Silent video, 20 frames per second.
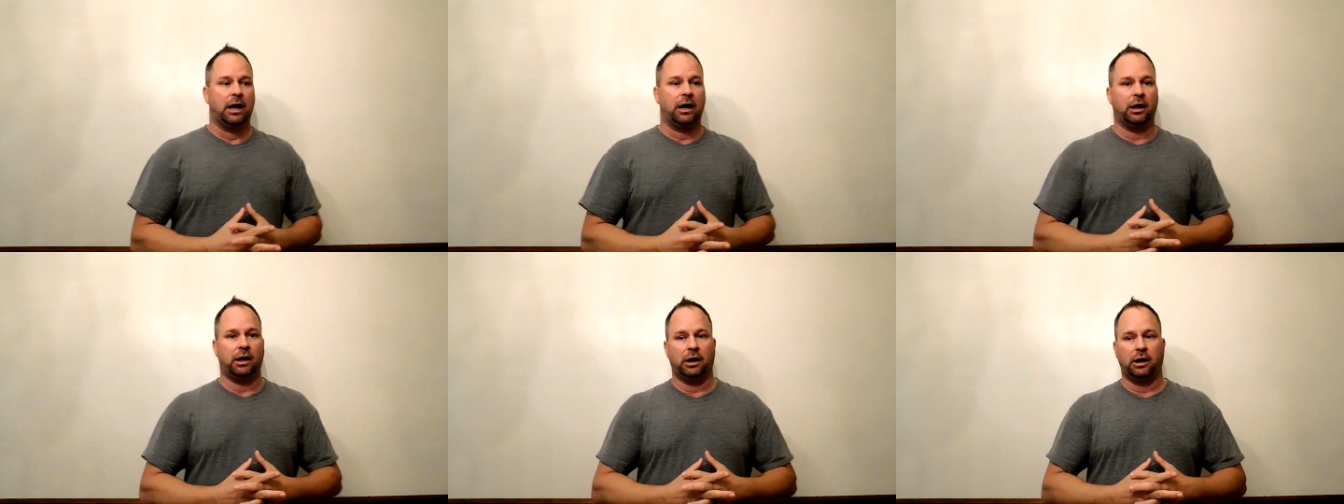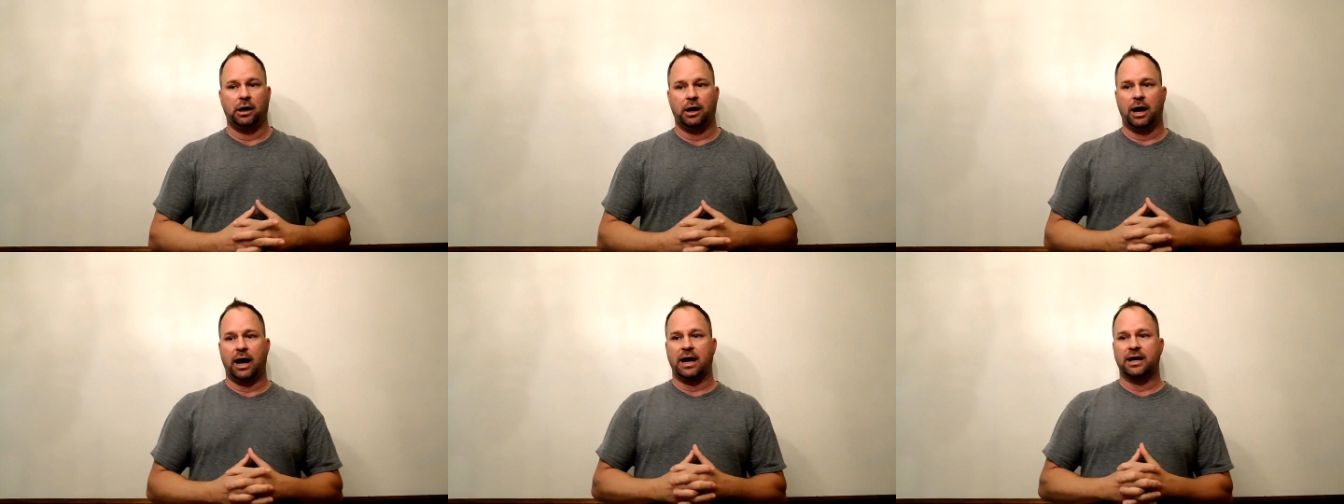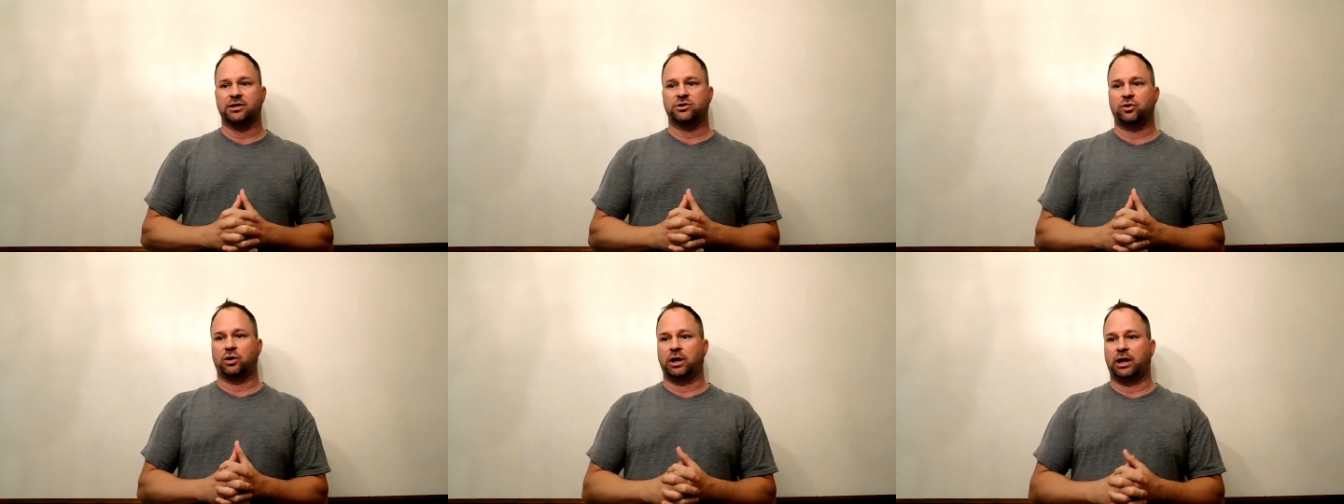uh, I
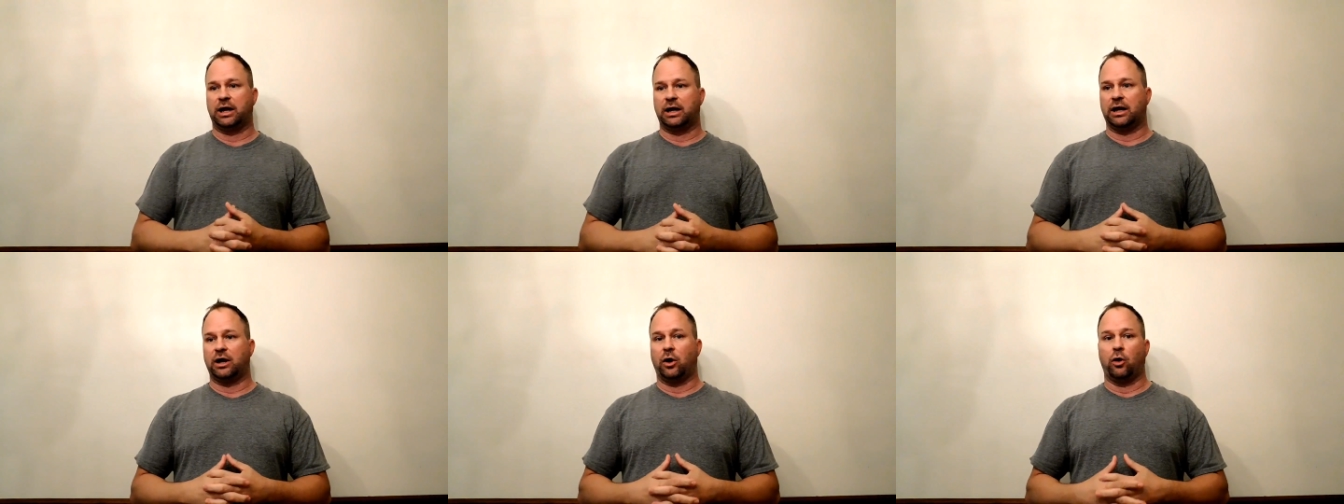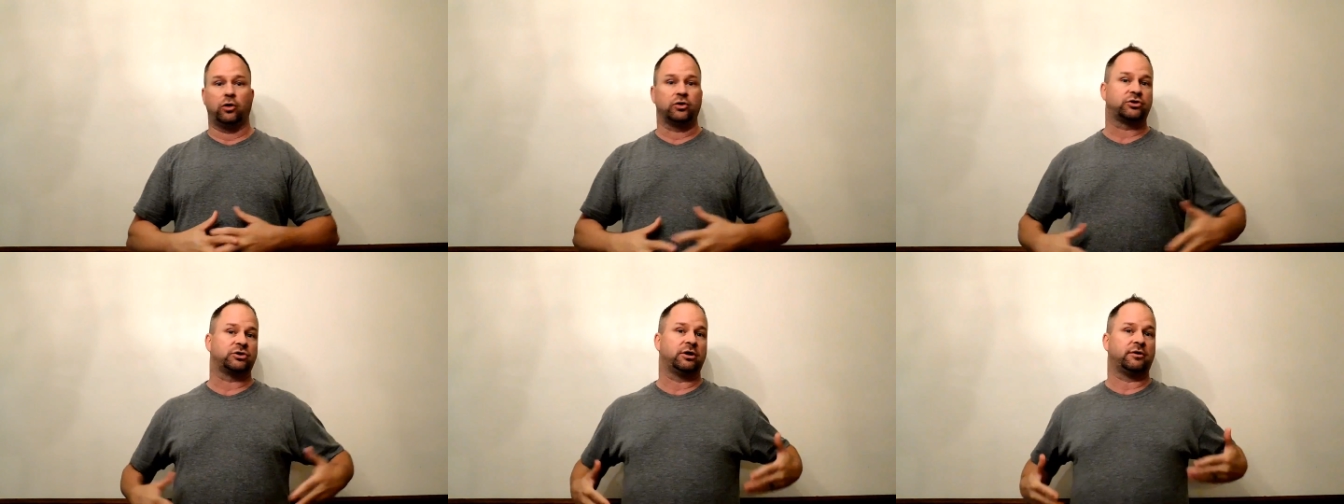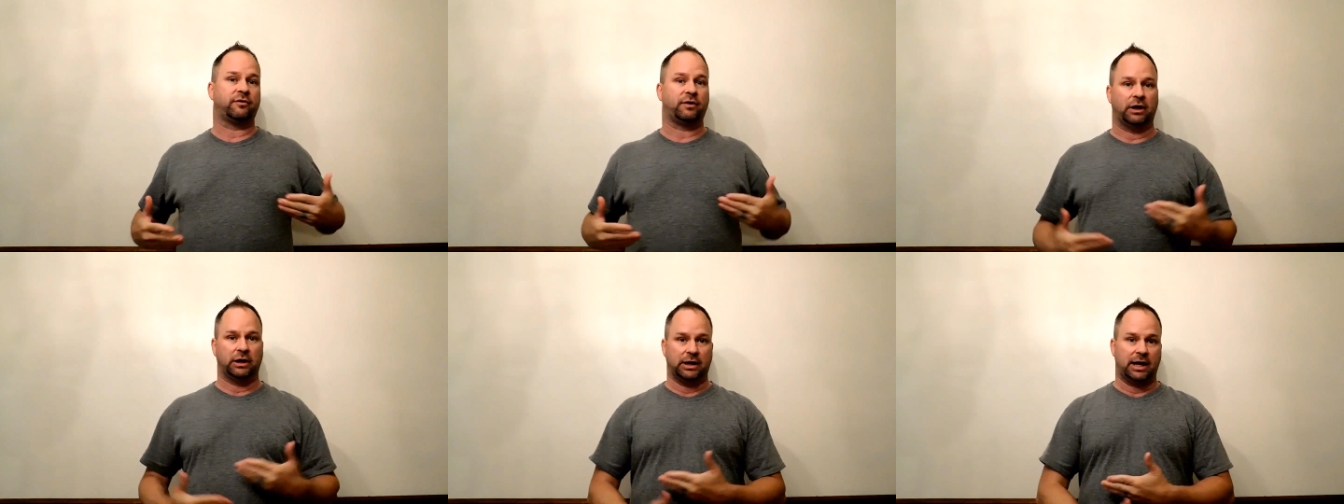started getting
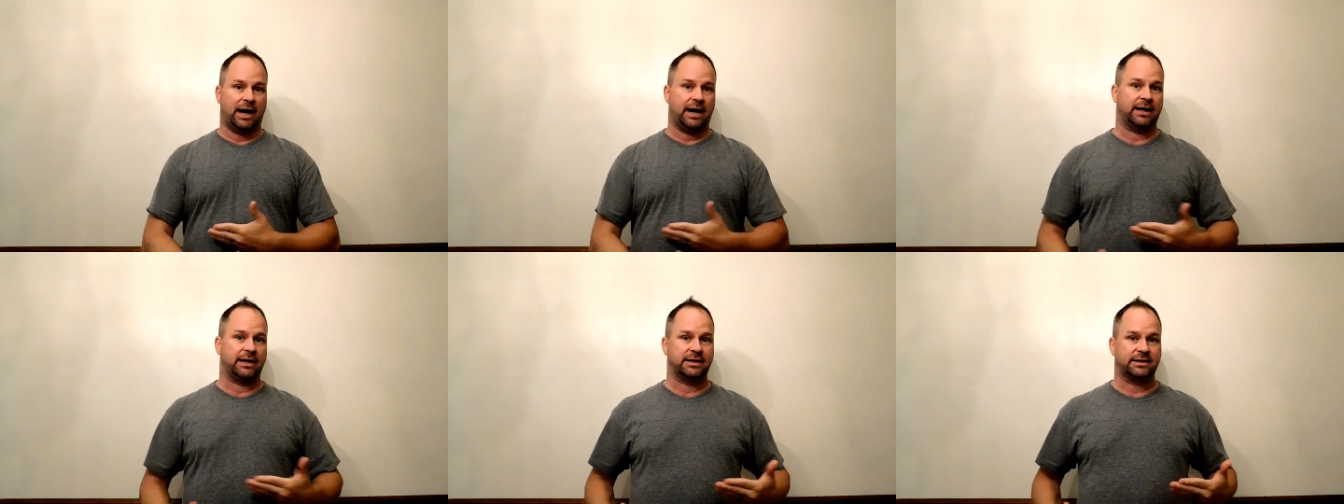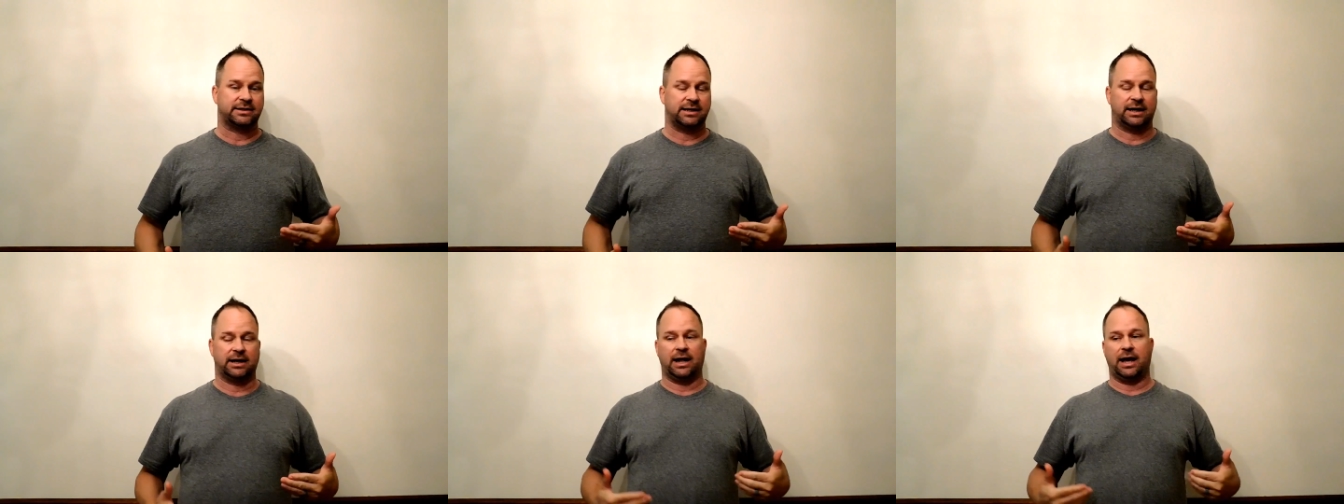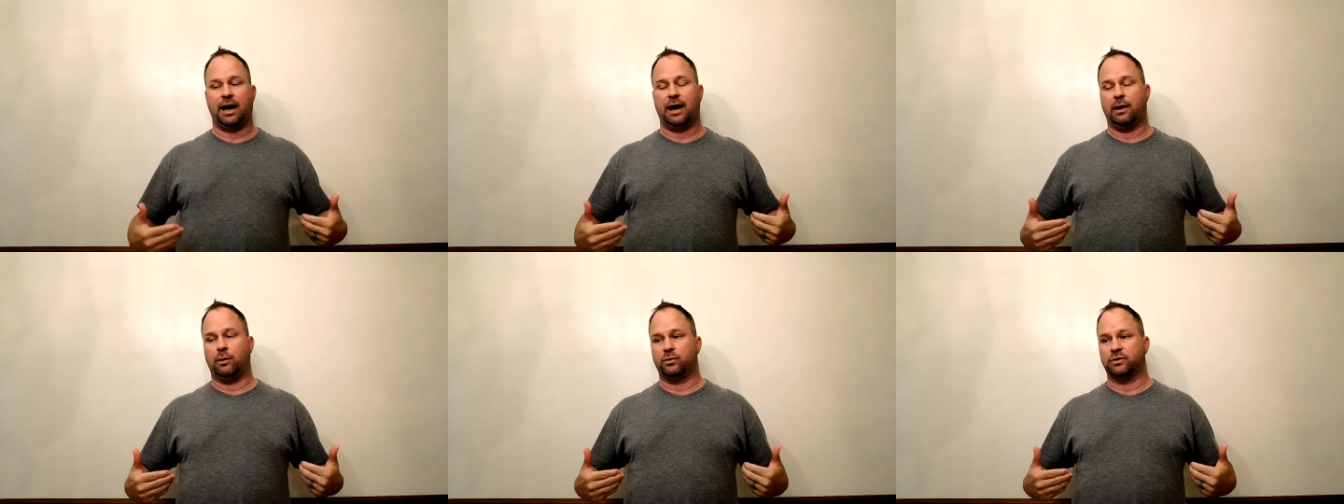ulcerative colitis and
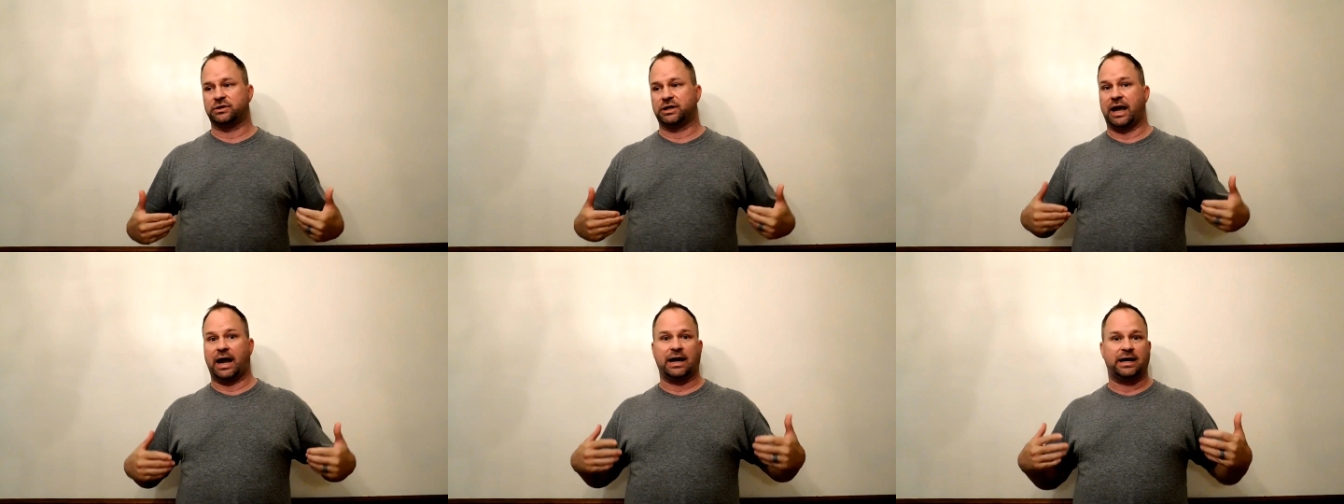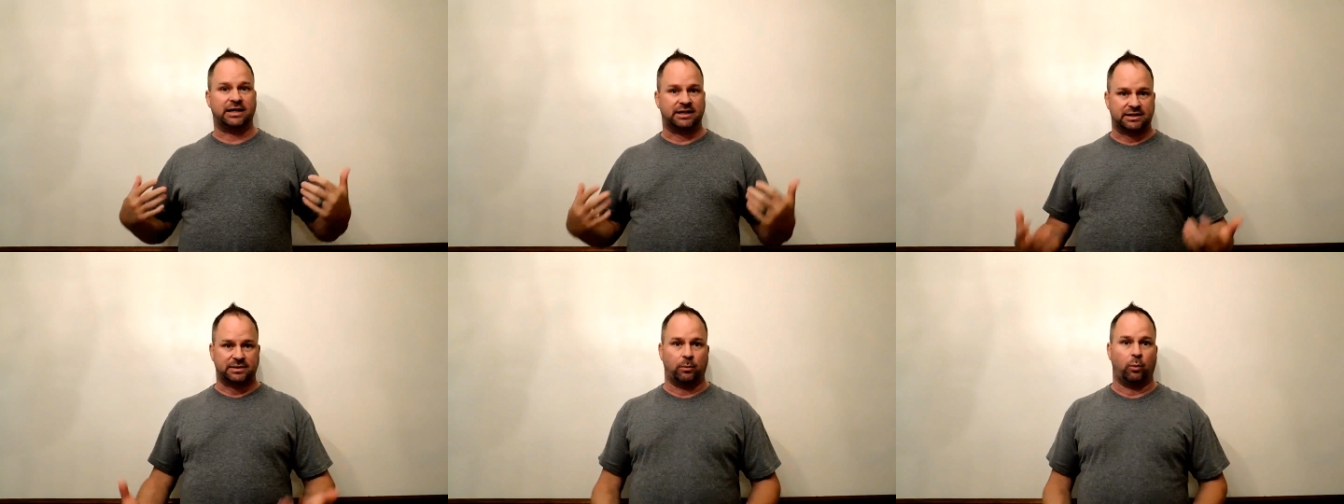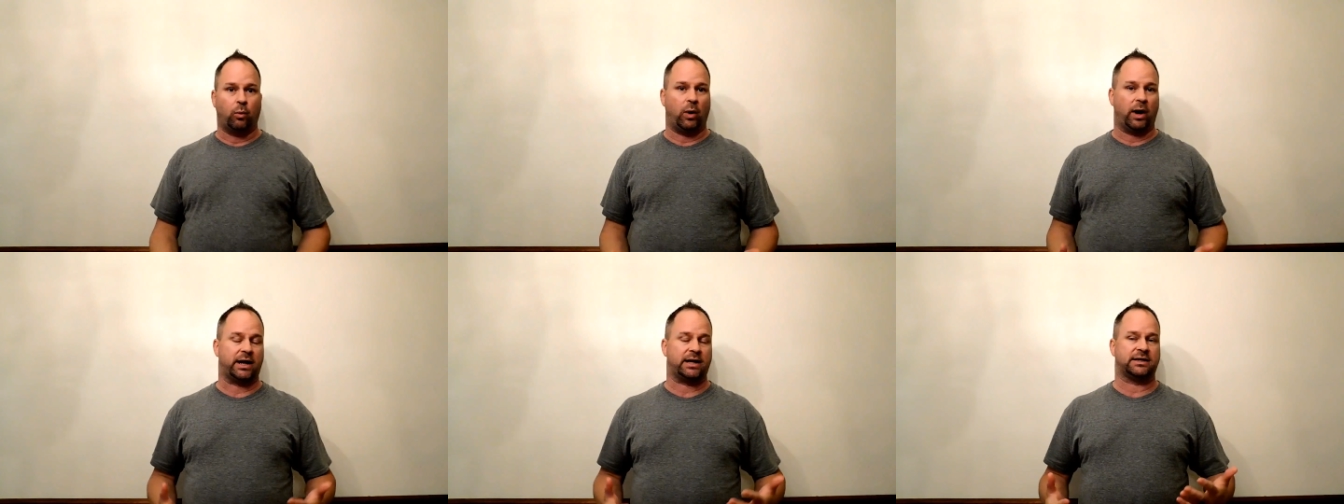I, I, was gaining some
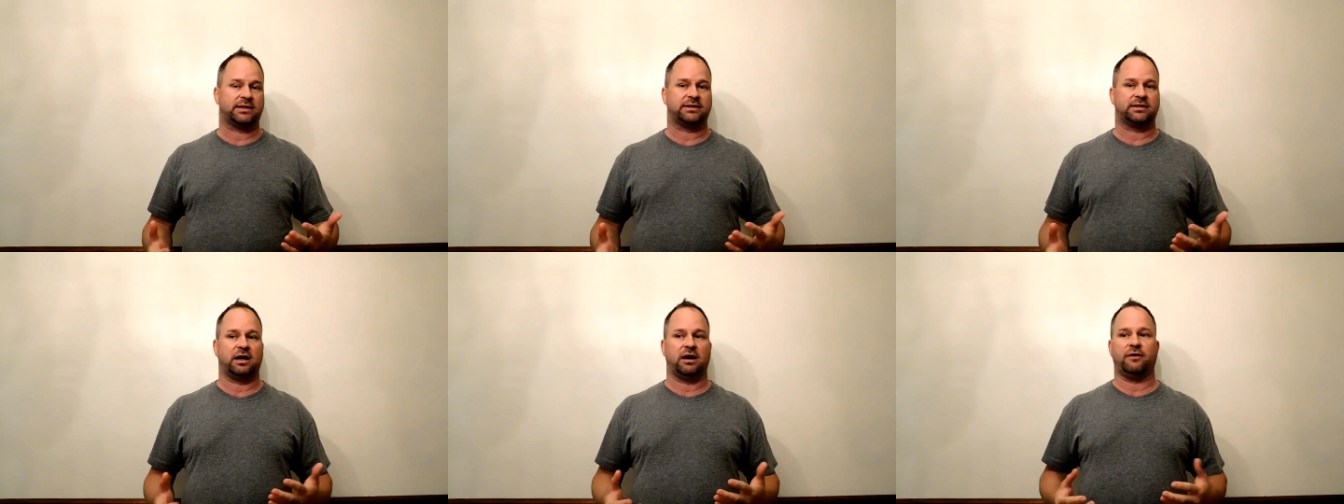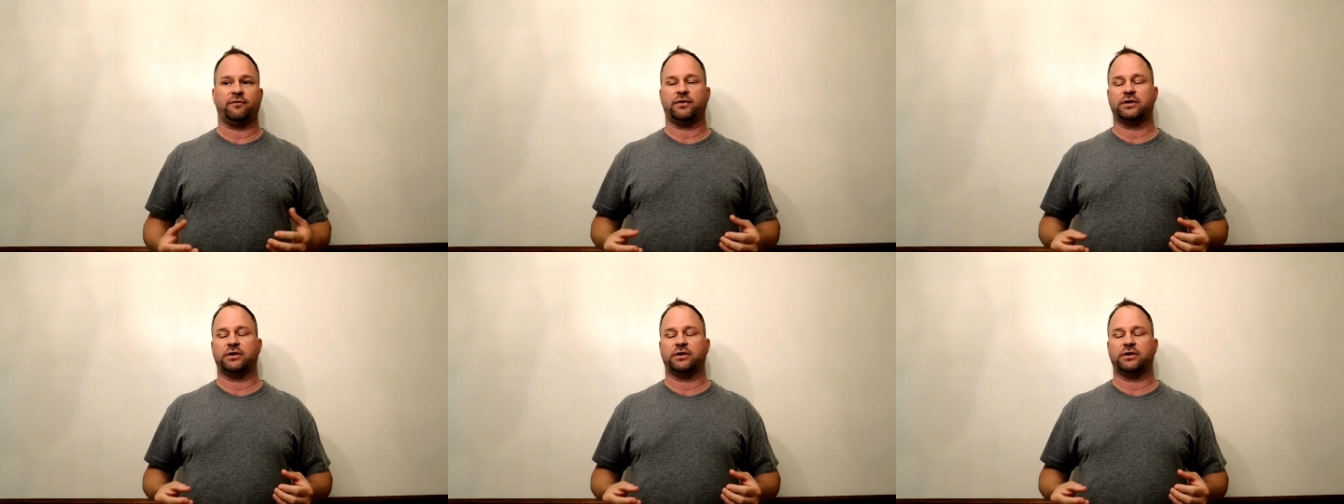weight and stuff.